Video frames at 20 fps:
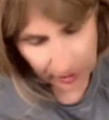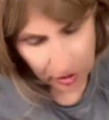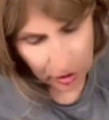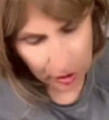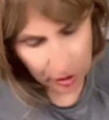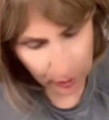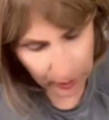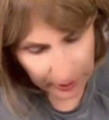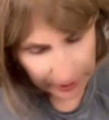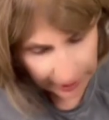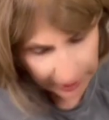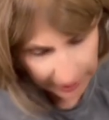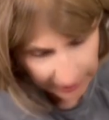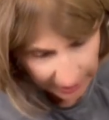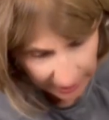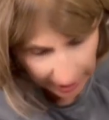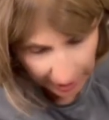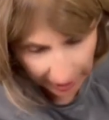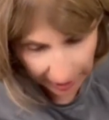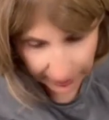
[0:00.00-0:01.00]
doing it,
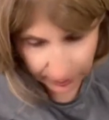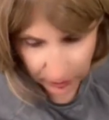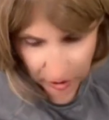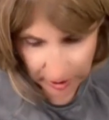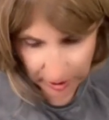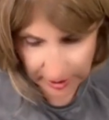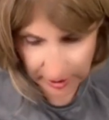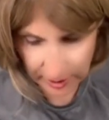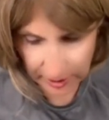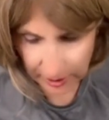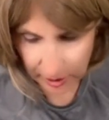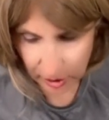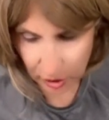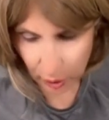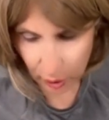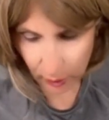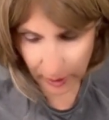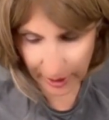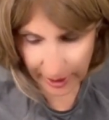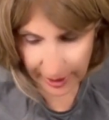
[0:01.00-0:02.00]
I'm just going to
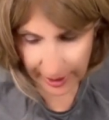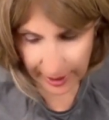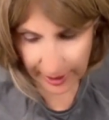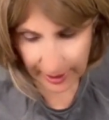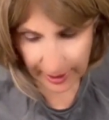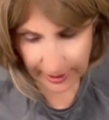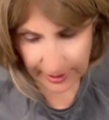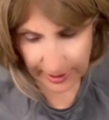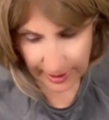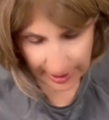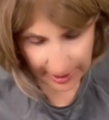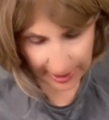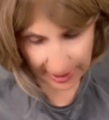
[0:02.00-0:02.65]
go ahead